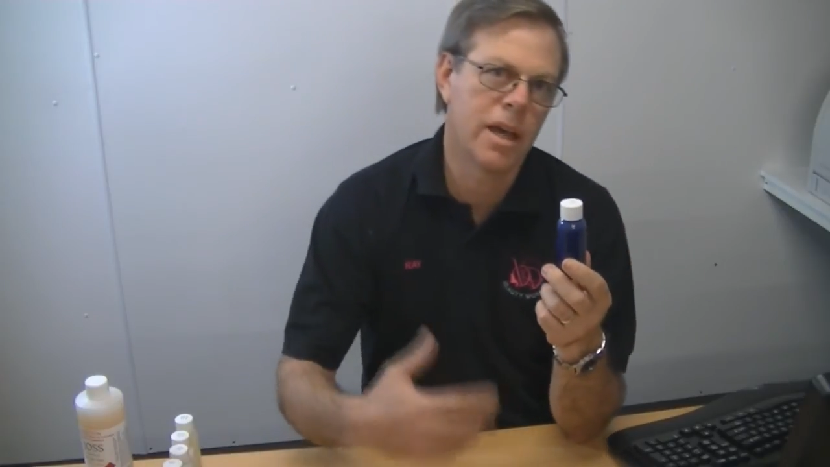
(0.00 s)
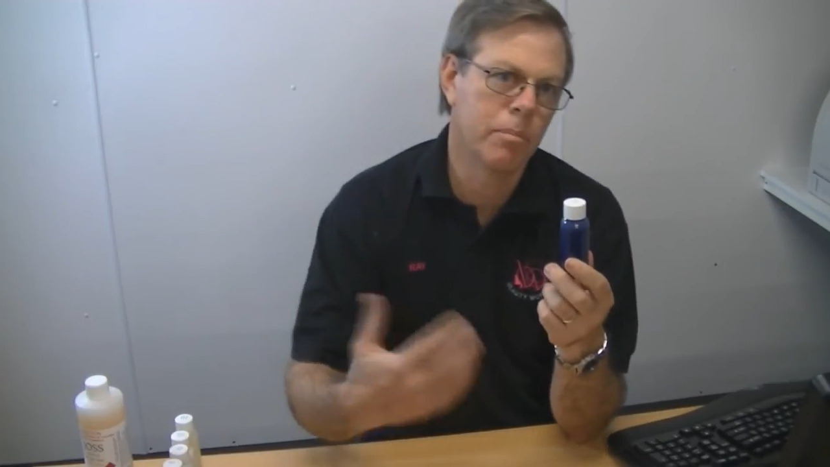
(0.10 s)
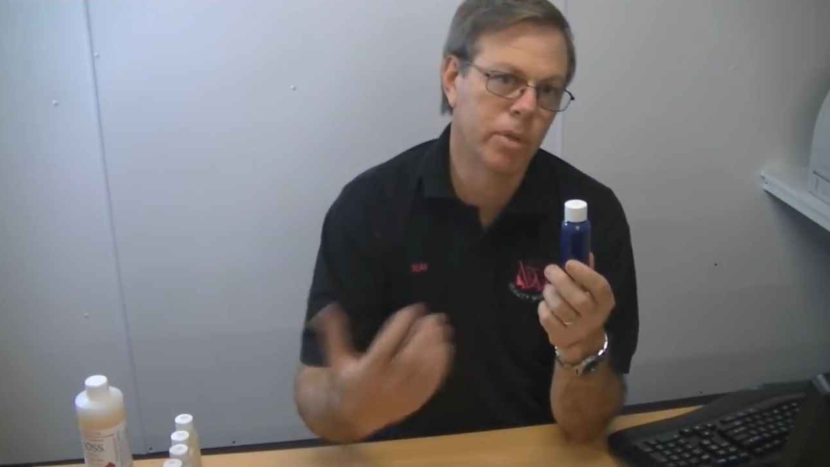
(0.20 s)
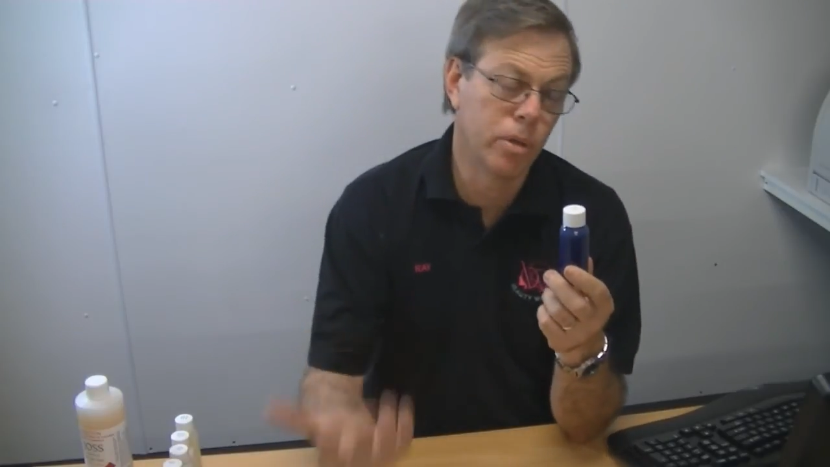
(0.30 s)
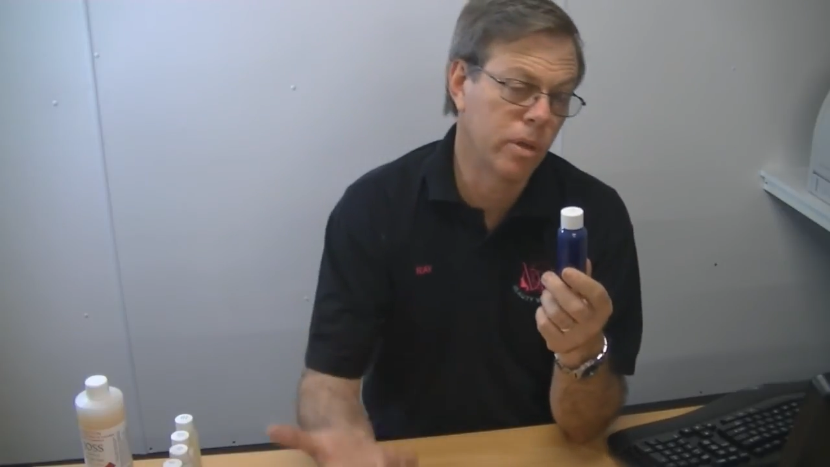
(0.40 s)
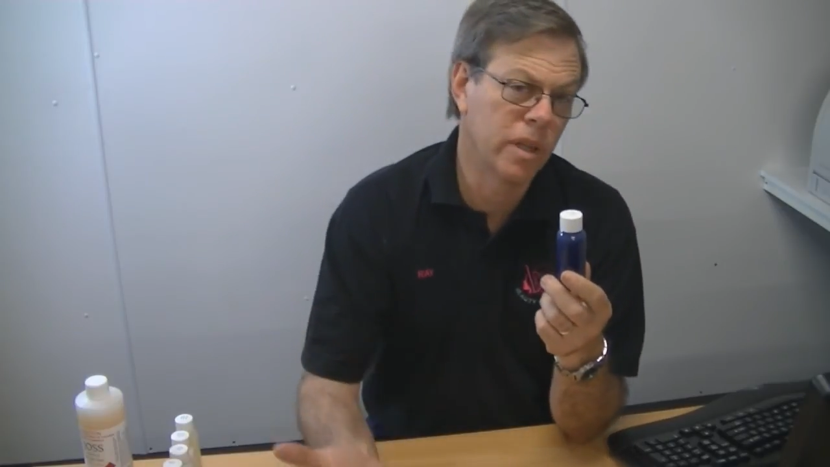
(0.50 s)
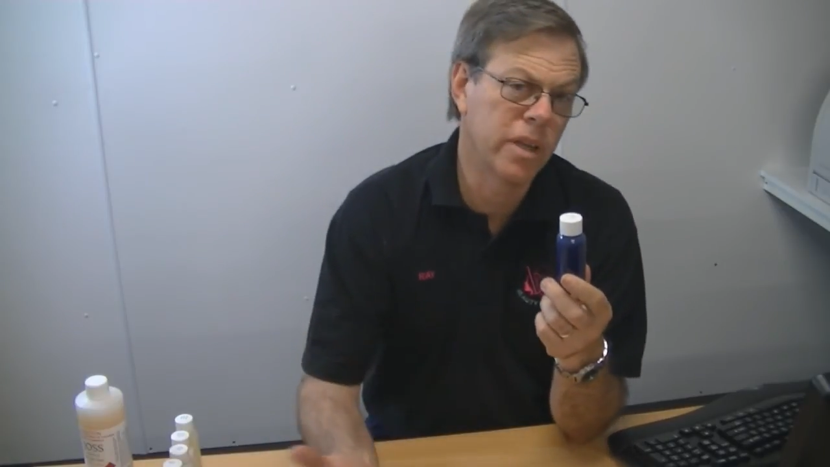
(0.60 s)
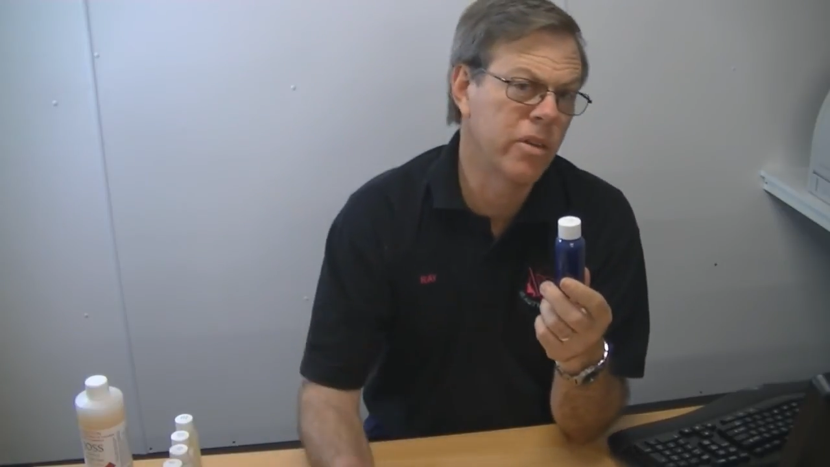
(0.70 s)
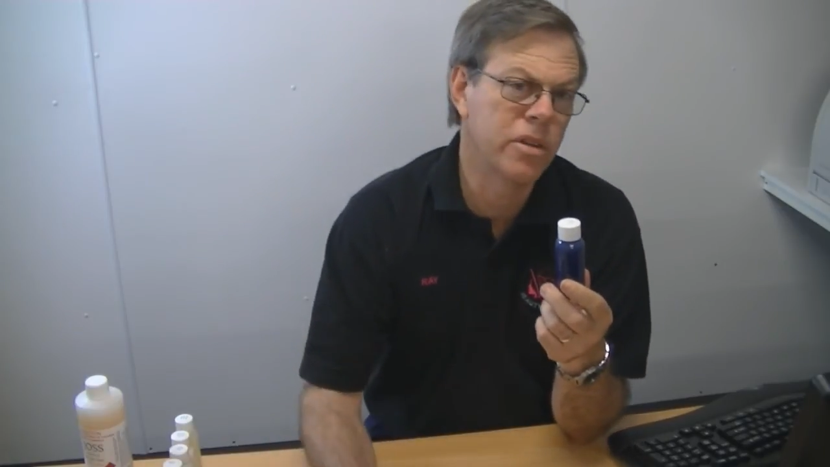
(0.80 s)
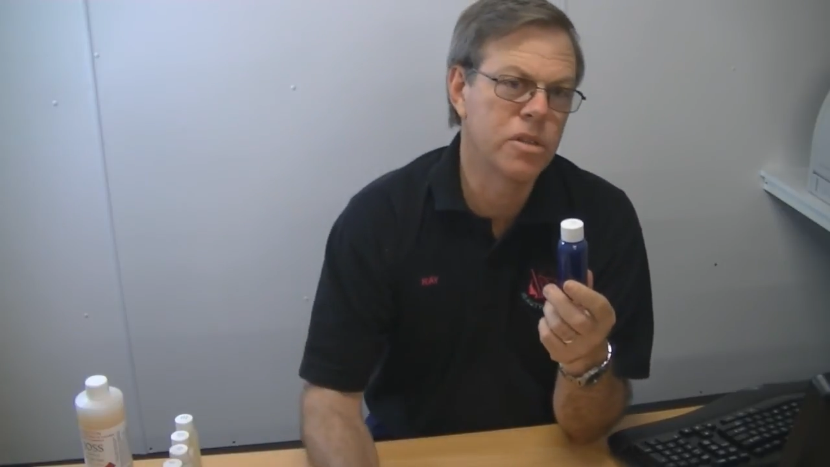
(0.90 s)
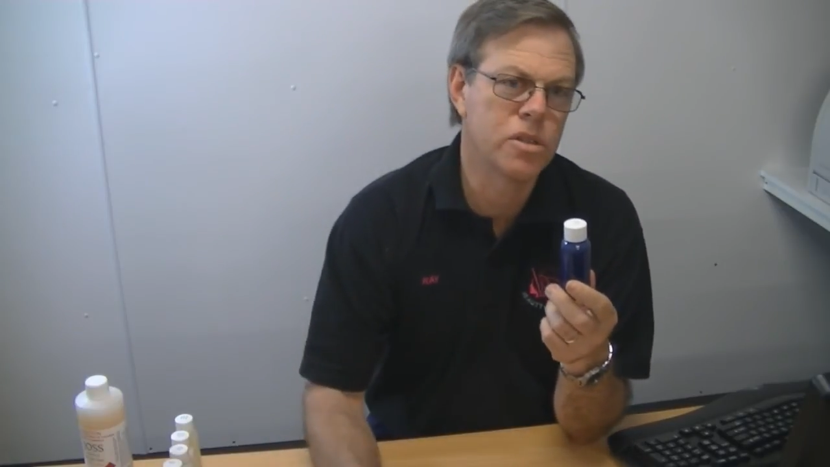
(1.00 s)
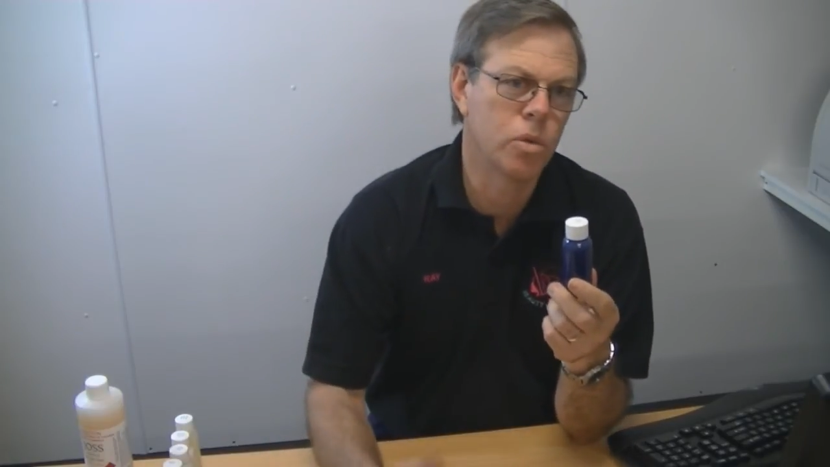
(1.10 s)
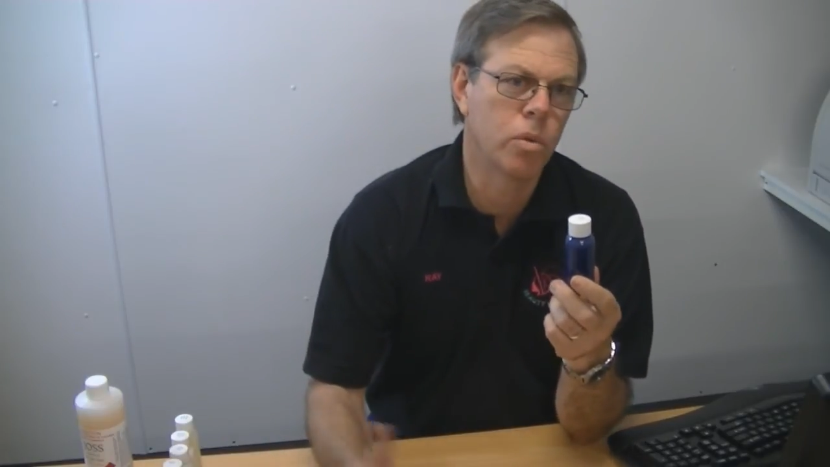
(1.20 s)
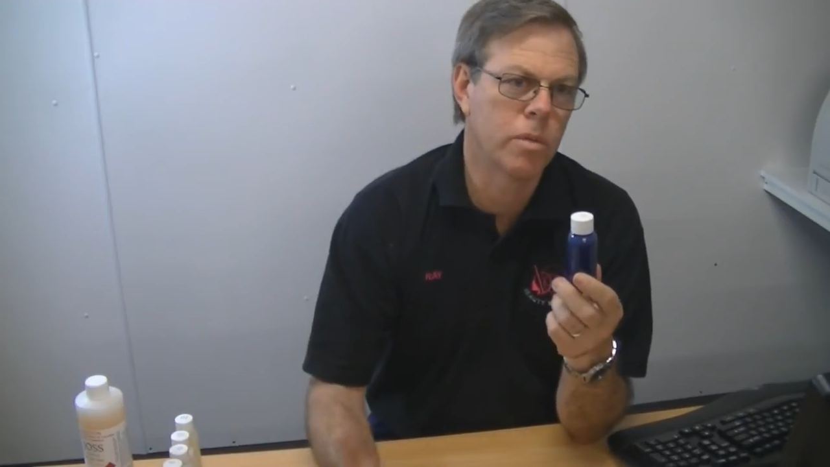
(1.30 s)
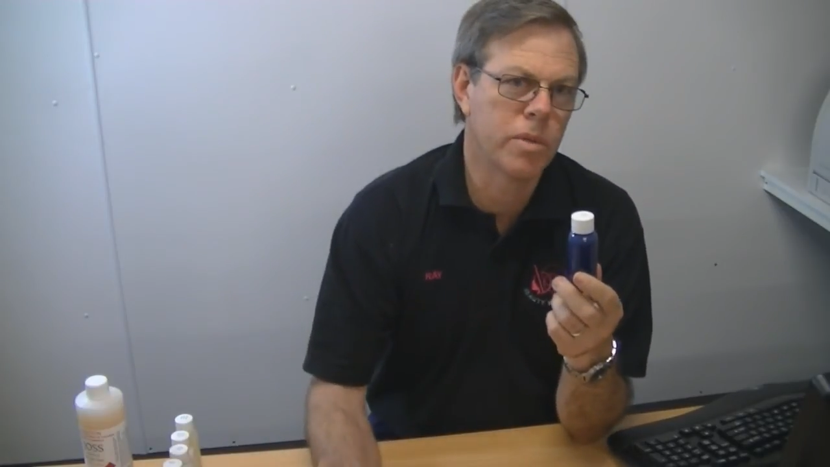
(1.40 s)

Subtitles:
a blue glitter, and you still want to